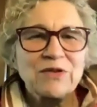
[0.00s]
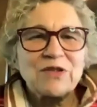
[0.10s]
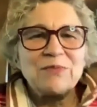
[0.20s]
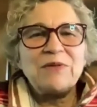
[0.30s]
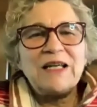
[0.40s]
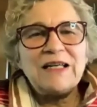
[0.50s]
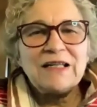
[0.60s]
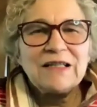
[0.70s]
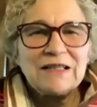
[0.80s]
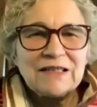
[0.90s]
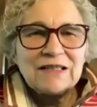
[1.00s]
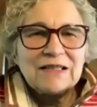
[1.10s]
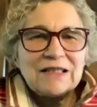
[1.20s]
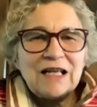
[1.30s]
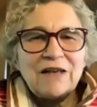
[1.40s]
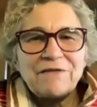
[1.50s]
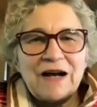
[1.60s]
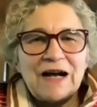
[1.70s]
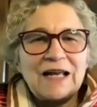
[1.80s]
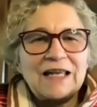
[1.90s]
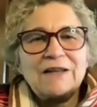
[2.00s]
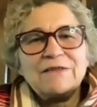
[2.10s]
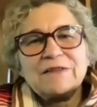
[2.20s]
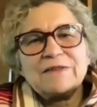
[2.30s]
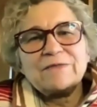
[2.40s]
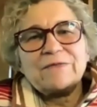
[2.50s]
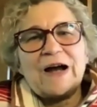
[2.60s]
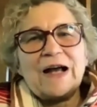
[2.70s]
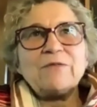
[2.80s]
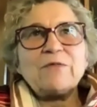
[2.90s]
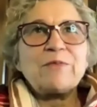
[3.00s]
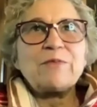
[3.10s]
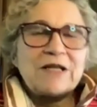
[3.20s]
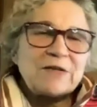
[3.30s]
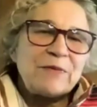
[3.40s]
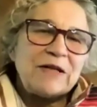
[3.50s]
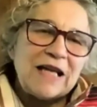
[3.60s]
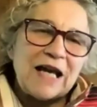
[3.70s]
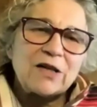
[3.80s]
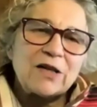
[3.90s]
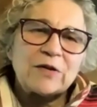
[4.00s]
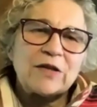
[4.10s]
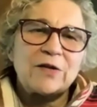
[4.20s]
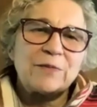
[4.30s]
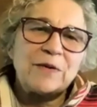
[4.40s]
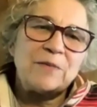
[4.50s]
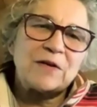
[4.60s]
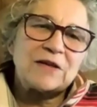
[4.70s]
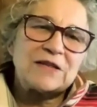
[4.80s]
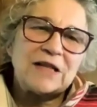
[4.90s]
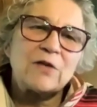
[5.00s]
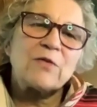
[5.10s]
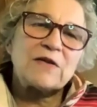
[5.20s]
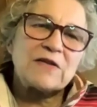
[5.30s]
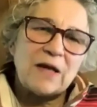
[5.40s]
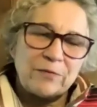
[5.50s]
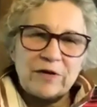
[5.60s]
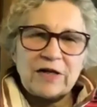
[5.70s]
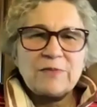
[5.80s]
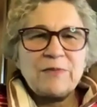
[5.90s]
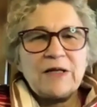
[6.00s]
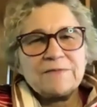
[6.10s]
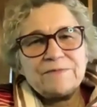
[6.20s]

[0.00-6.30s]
to me if I can find what brings me together with other people instead of what separates me.